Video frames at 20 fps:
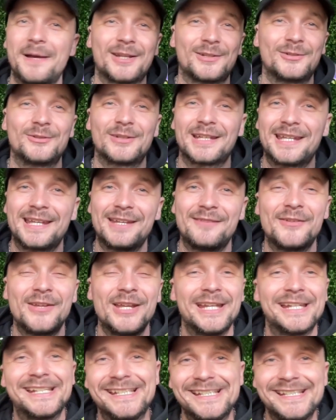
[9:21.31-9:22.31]
I don't give
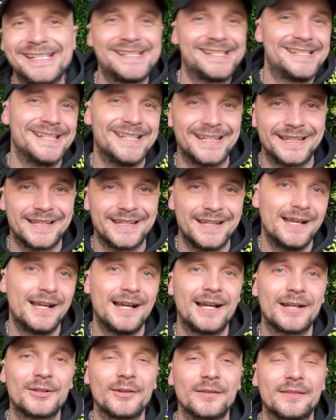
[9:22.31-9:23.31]
a shit.
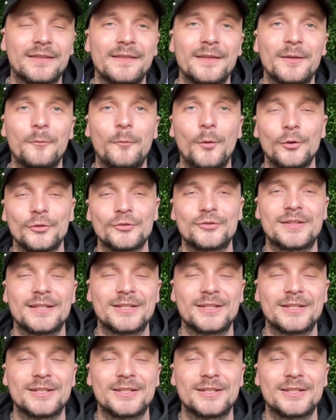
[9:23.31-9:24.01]
I don't think they watch this